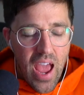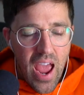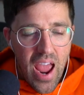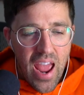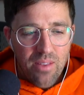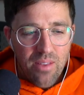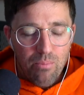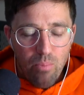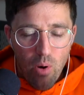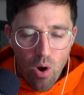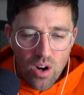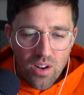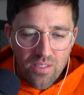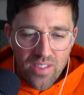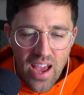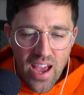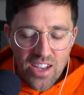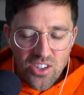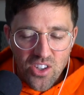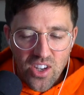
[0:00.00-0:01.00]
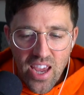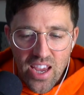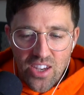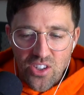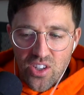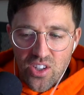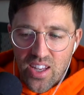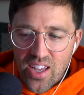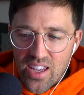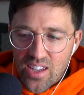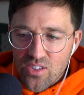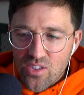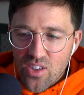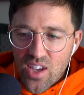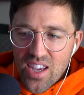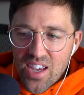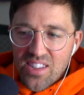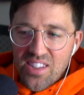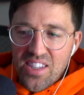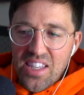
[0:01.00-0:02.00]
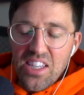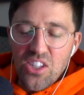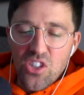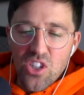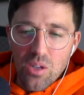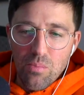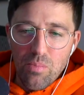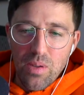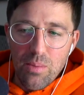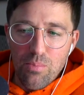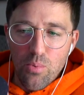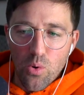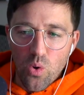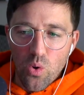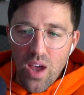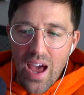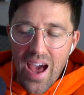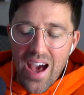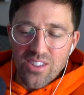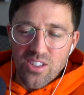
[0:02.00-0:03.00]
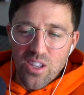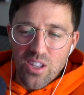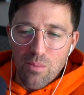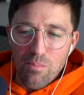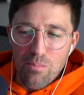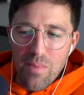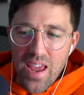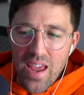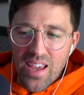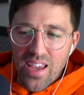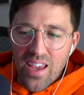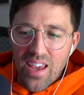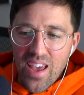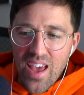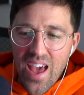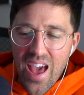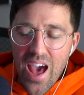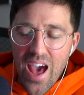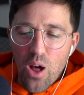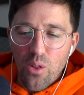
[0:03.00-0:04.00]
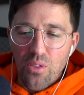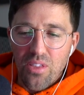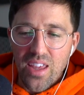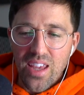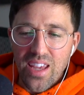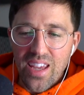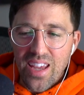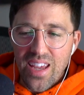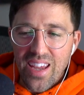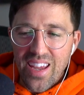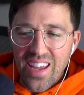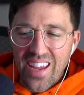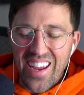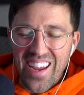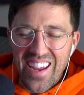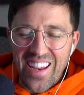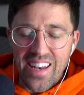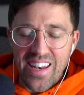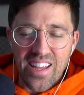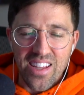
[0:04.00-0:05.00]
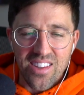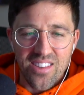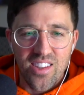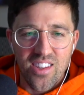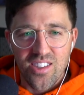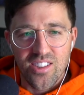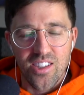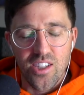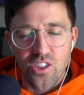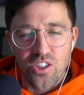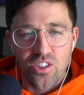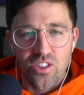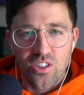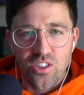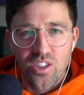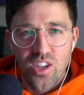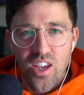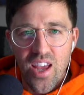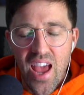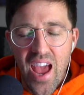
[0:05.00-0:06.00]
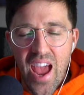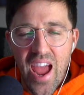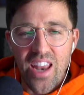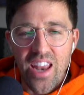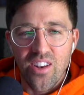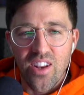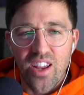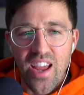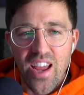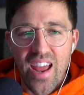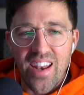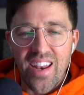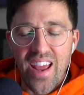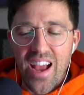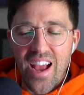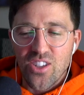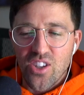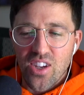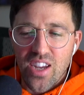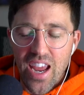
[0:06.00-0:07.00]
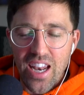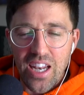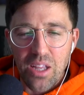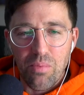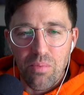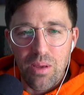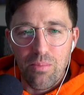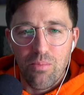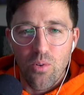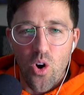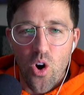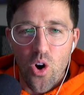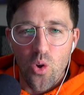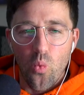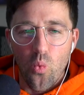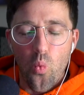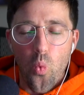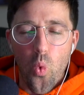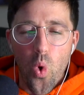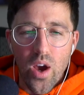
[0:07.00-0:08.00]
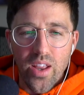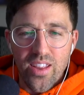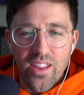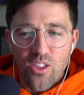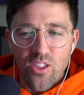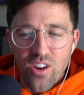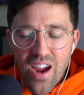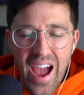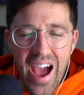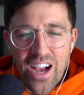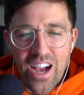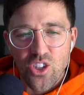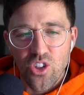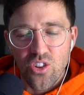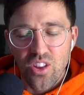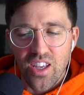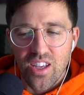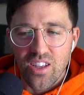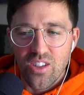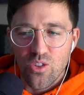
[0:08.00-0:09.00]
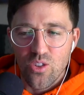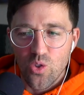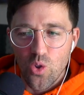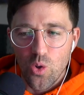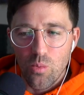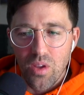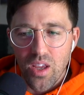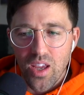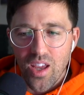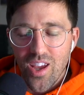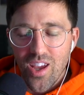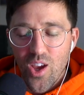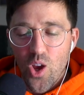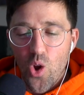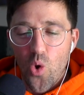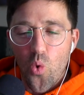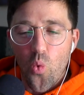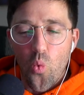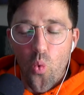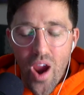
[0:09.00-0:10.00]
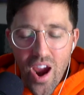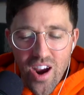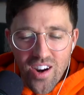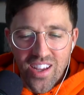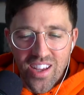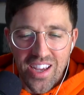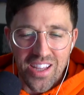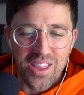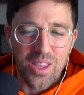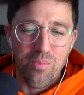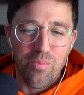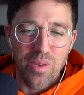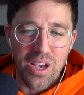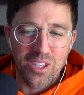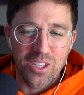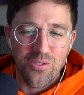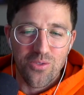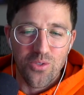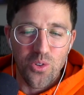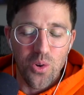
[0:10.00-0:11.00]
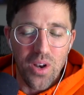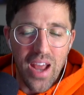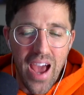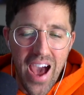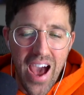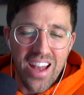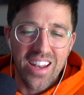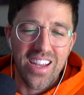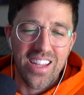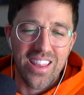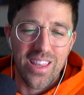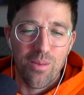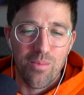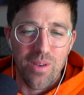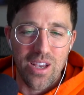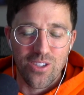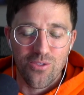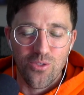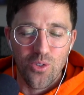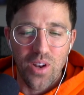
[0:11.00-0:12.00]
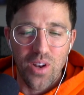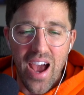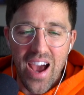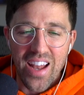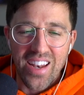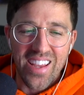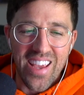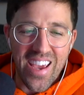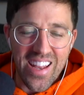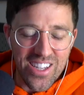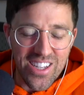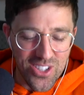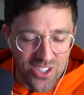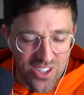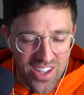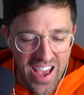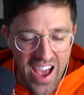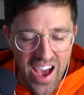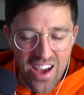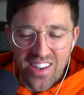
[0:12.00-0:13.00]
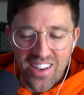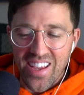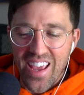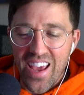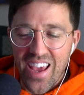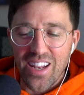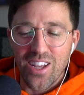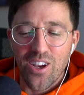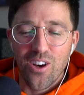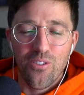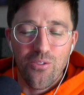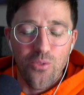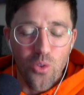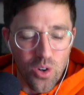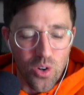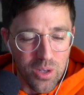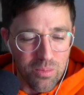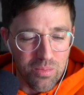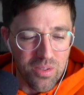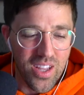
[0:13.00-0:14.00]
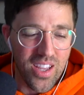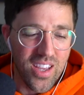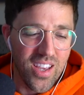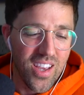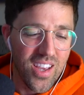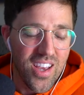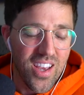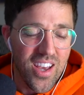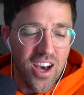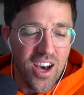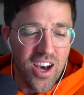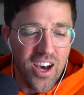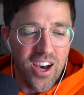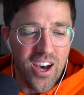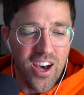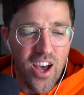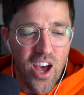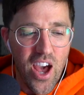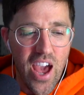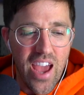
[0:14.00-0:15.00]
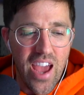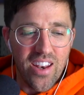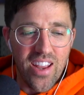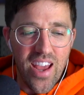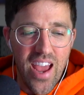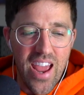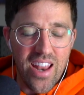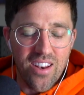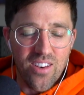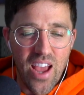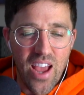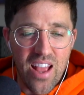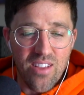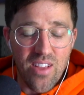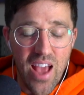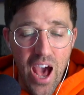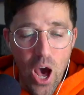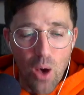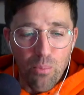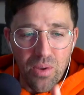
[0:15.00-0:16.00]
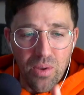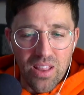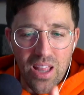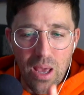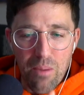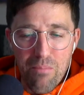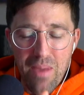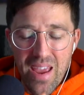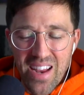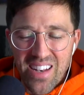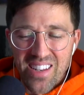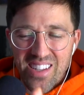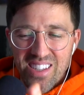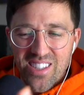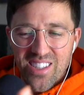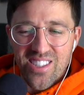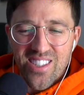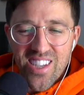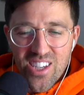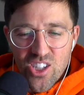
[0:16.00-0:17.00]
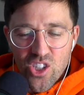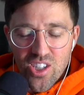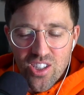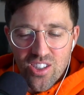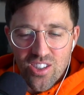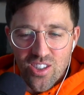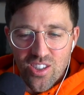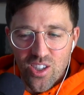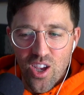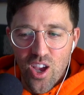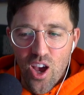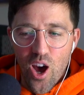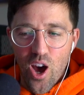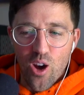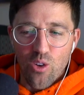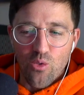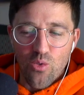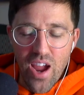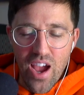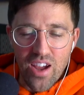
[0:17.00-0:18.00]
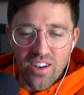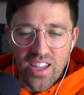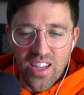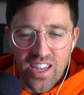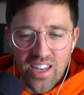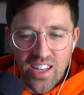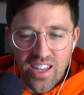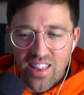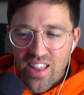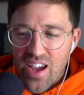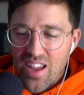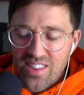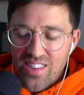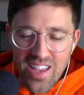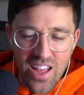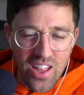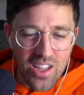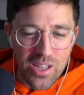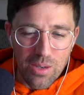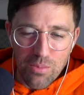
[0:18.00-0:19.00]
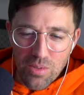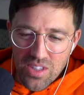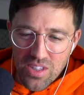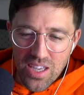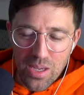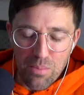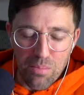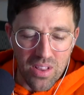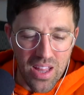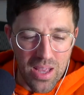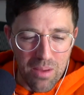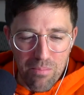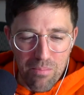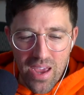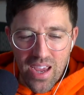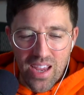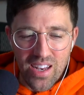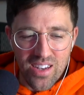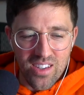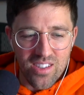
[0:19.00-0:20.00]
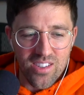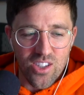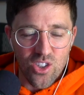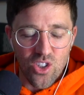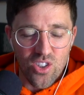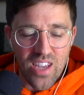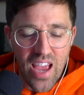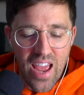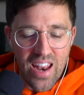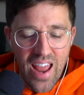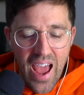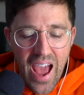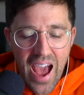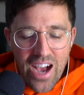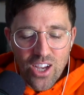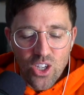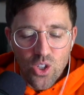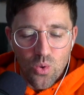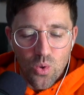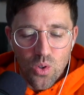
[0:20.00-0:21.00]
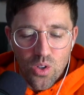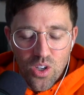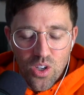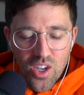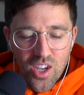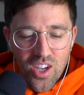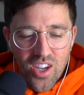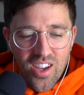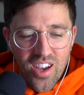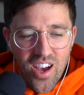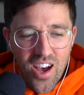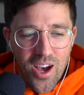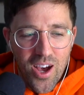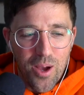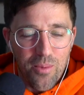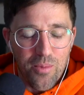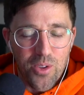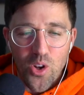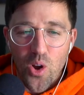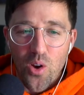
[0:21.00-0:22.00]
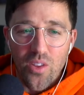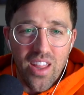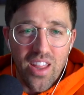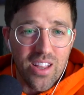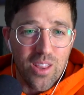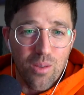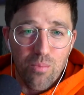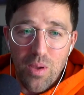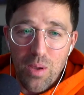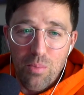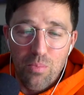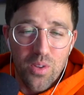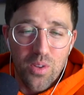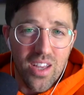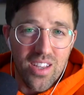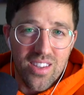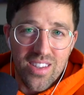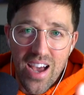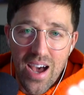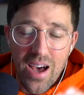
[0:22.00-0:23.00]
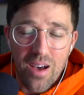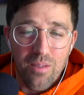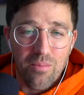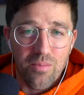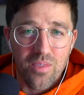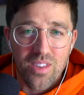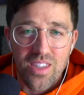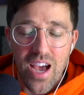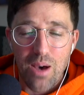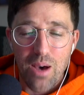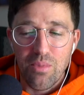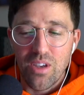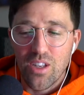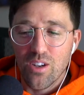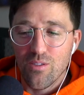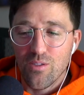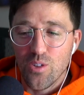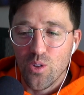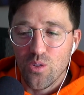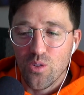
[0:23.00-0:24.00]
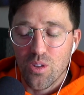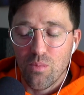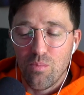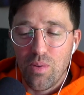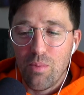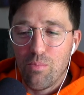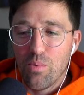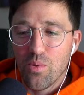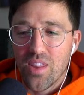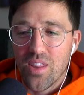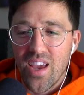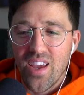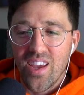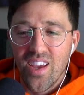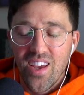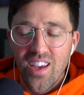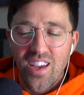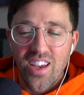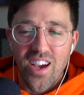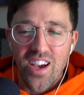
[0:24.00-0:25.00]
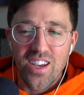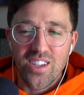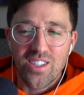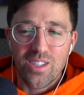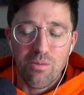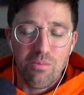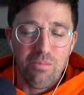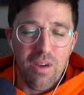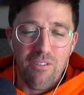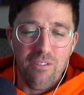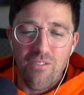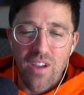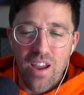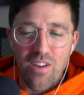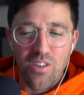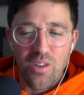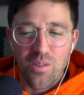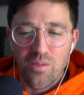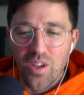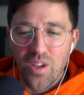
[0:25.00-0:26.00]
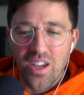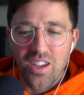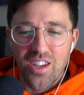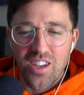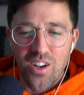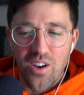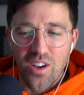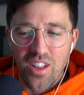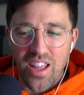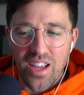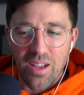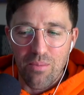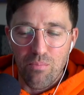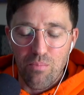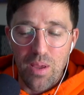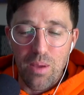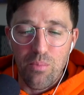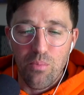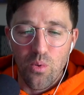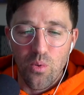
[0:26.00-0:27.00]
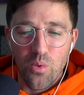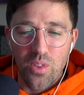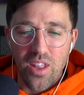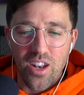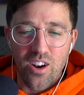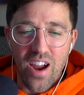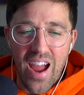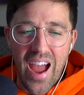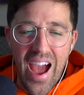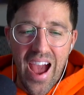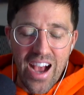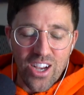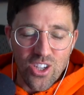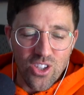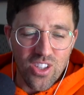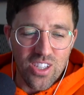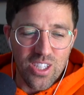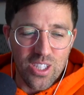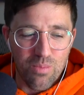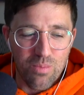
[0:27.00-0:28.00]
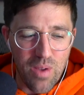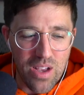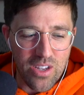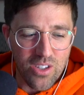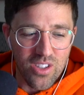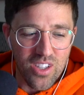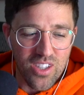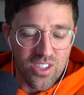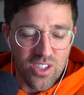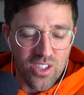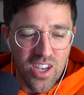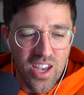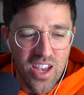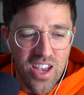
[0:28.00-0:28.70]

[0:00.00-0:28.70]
And part of that education is teaching people how to make healthy eating decisions and and educating people on what they're actually consuming, where to get the best food, how to get the best food, how to get it how to get it affordably, uh, and and and helping them make decisions around eating. Not telling them what to eat, but like making decisions and actual um, you know, like the people that Tom Tom interviews, the people that uh, some of my favorite, uh, you know, like people that are actually specialists